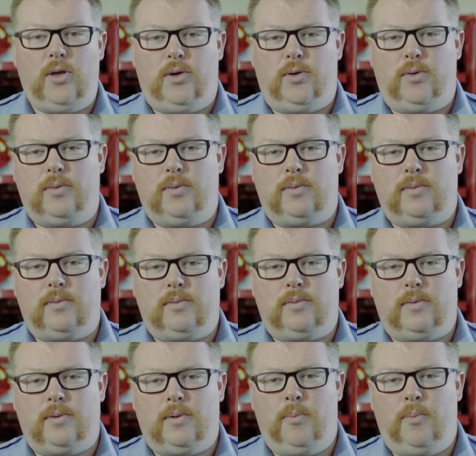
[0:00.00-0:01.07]
you,
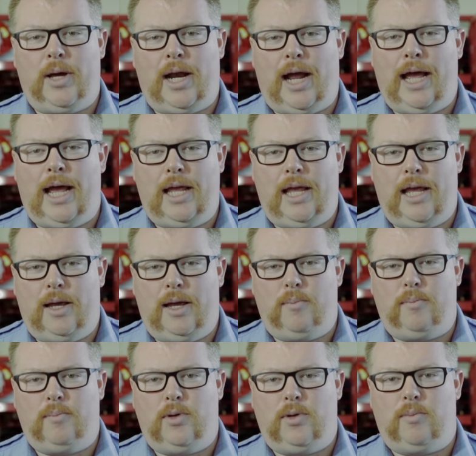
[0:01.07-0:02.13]
but I am
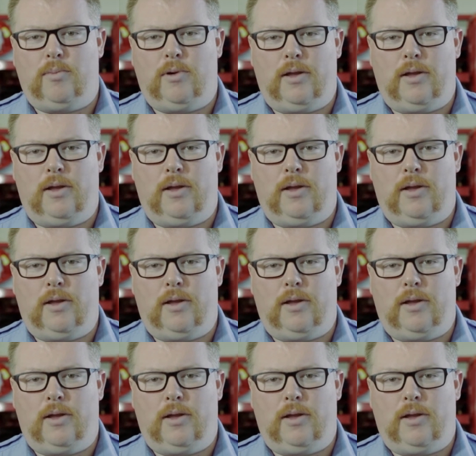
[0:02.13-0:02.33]
your